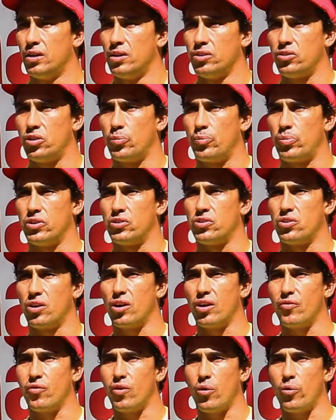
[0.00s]
to
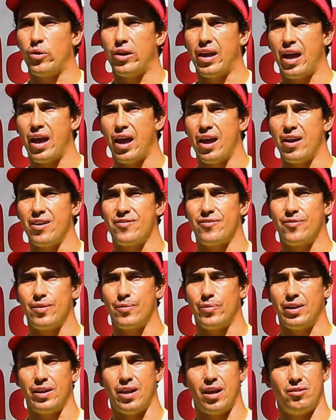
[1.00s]
preserve what we
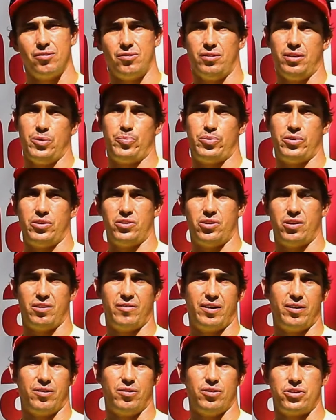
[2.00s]
have, but not only
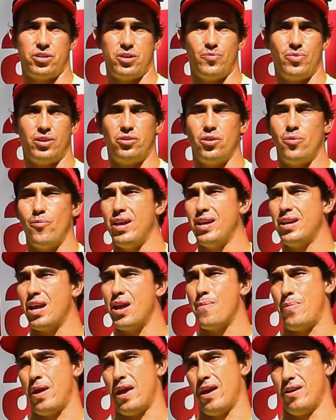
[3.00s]
preserve our ocean, but to make
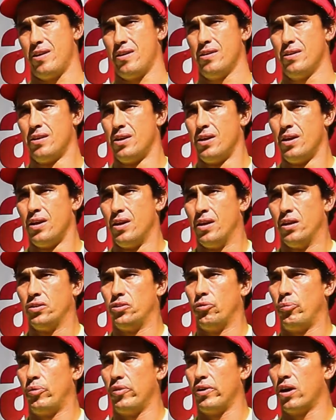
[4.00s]
it better,
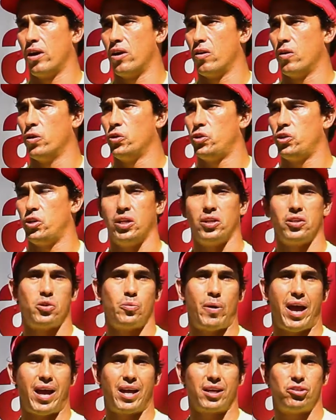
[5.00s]
to bring our oceans
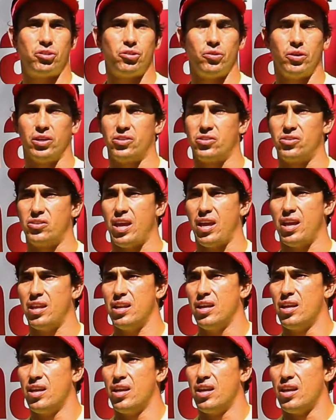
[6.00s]
back to a state
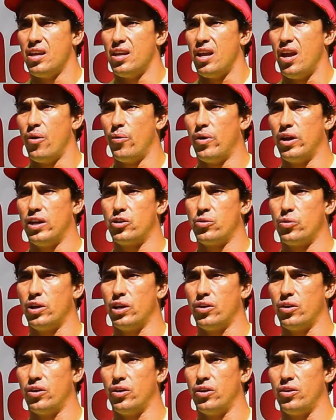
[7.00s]
in which
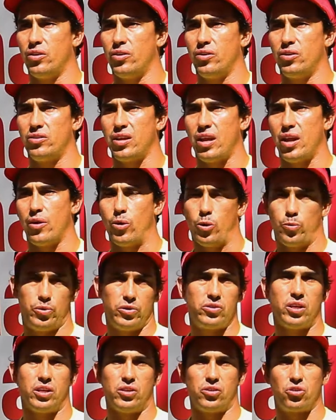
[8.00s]
we could say
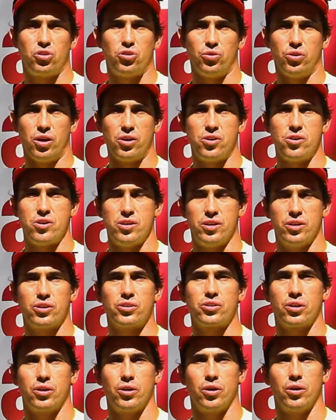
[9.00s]
represents two hundred
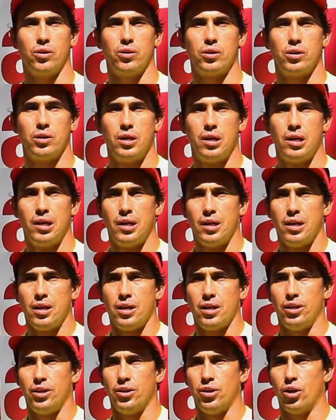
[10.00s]
years ago.
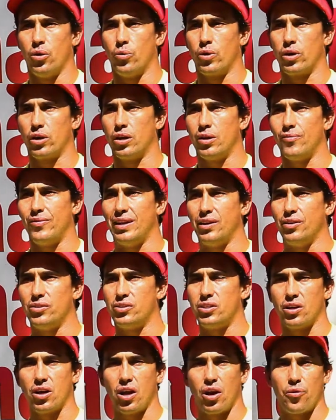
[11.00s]
You know, we're gonna be
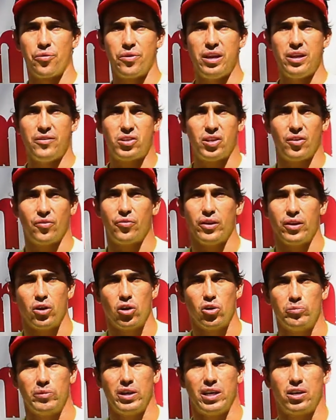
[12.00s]
losing our reefs if we
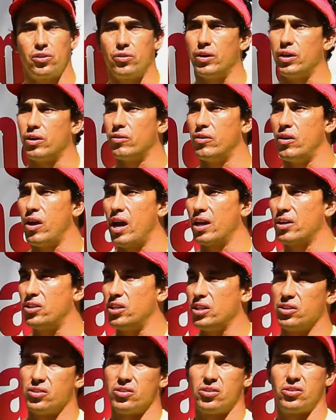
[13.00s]
don't make quick
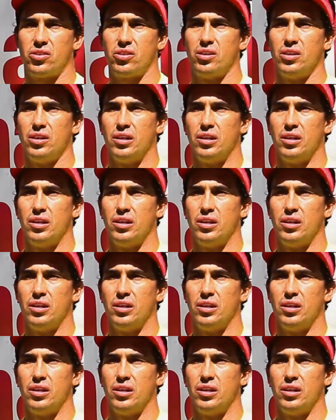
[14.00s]
reactions